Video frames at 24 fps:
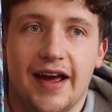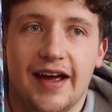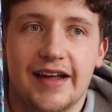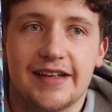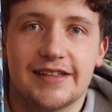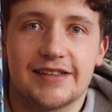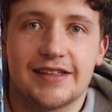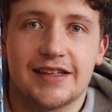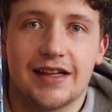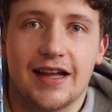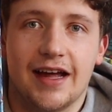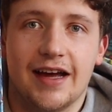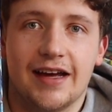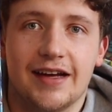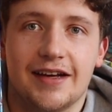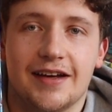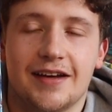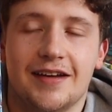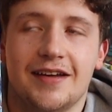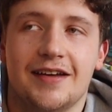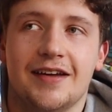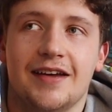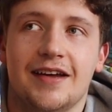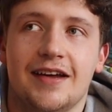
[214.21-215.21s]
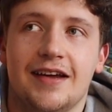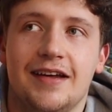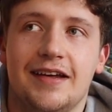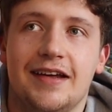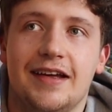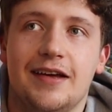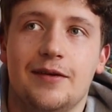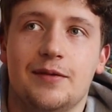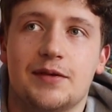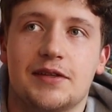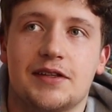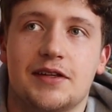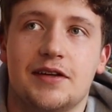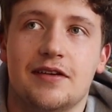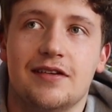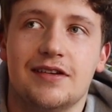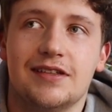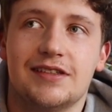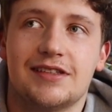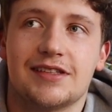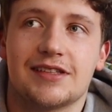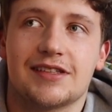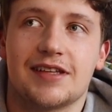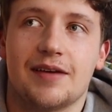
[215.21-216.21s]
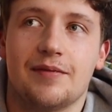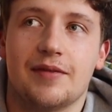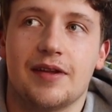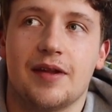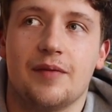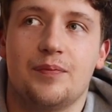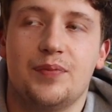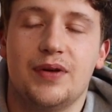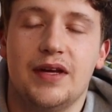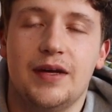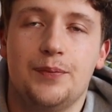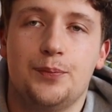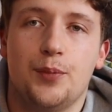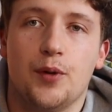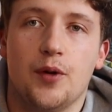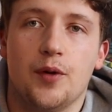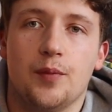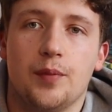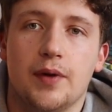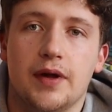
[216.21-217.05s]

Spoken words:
it's like he was good to some of the people,